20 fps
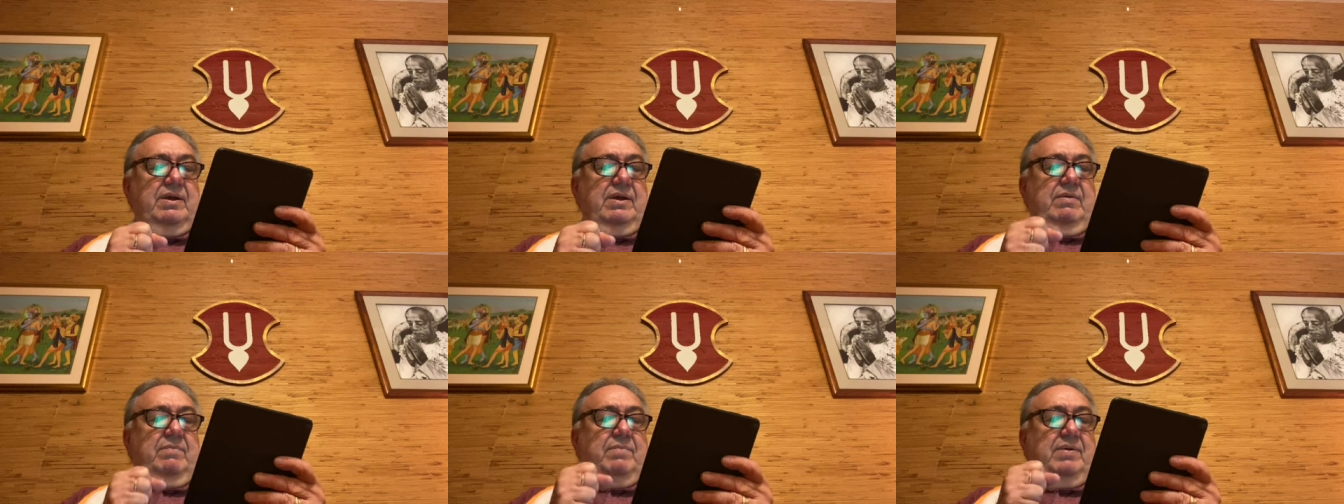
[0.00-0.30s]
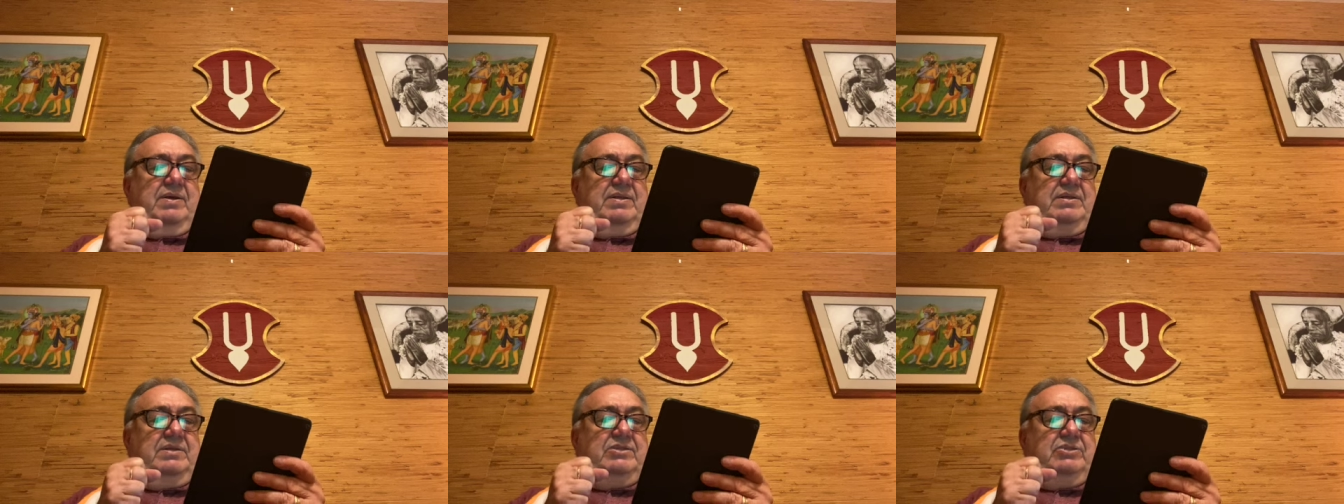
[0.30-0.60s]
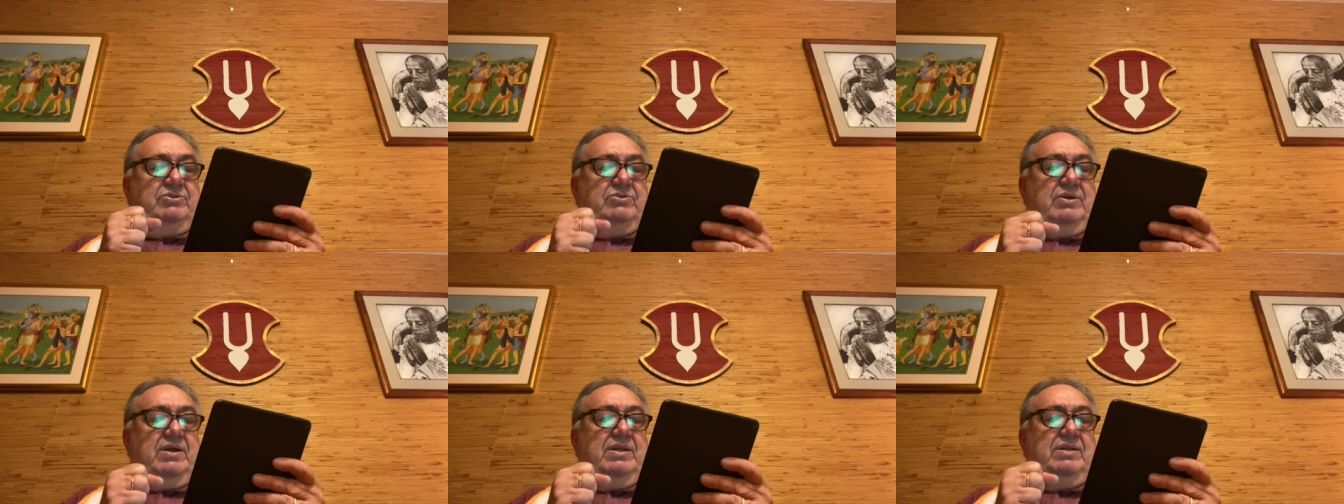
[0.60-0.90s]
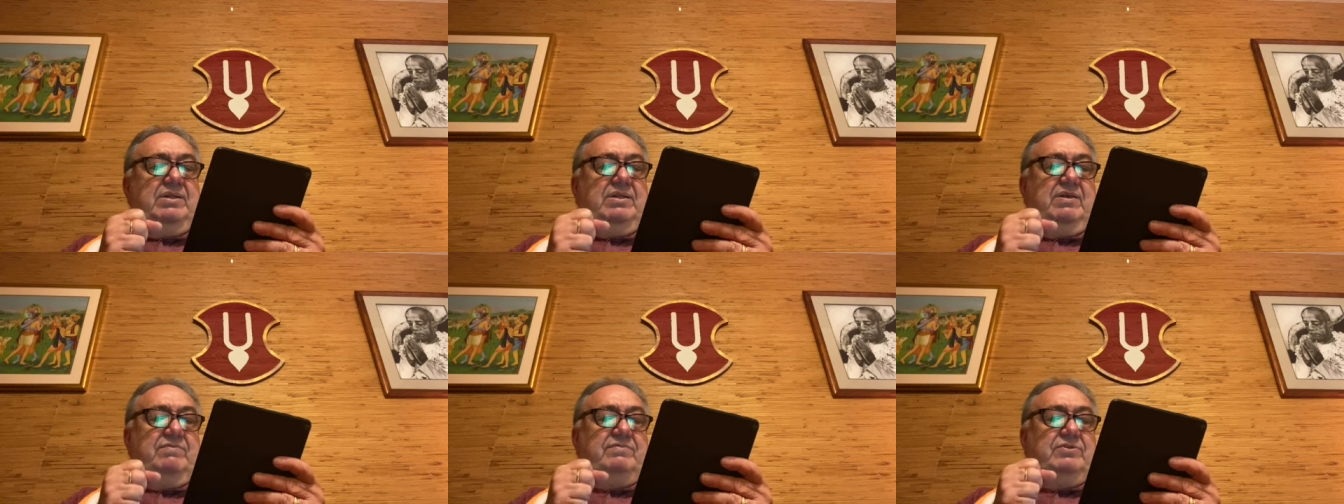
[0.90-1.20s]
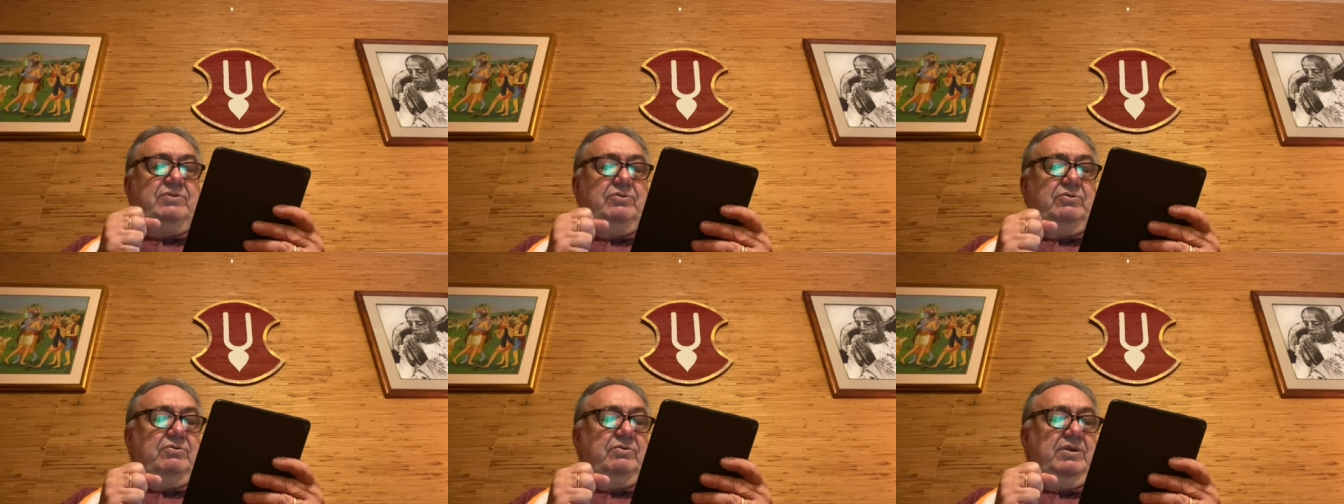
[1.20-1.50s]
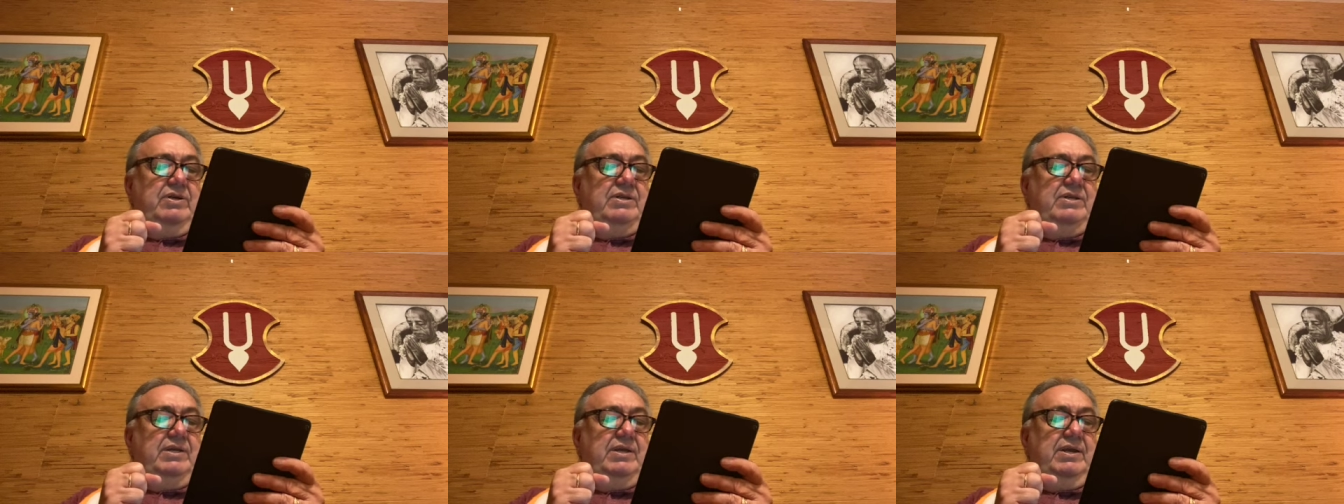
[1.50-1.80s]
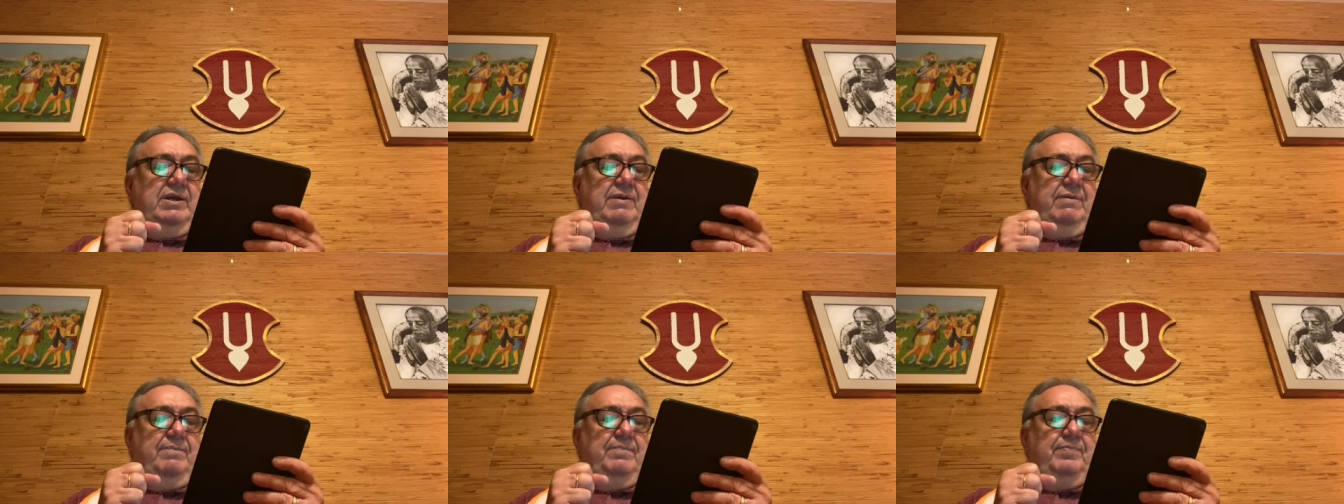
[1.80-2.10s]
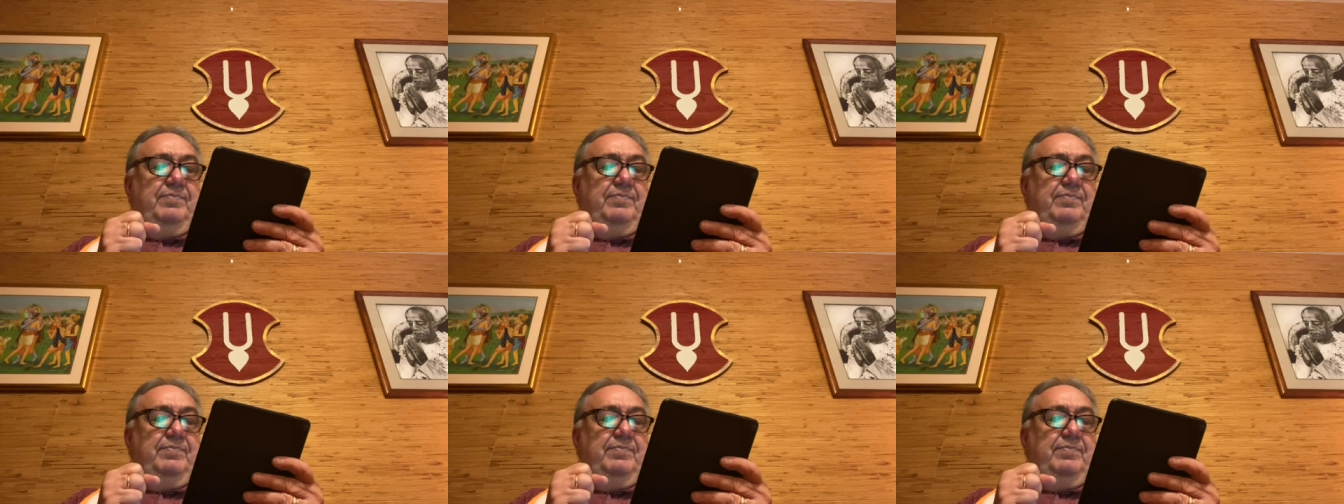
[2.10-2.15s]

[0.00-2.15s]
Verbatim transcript: By the strength of Sukriti,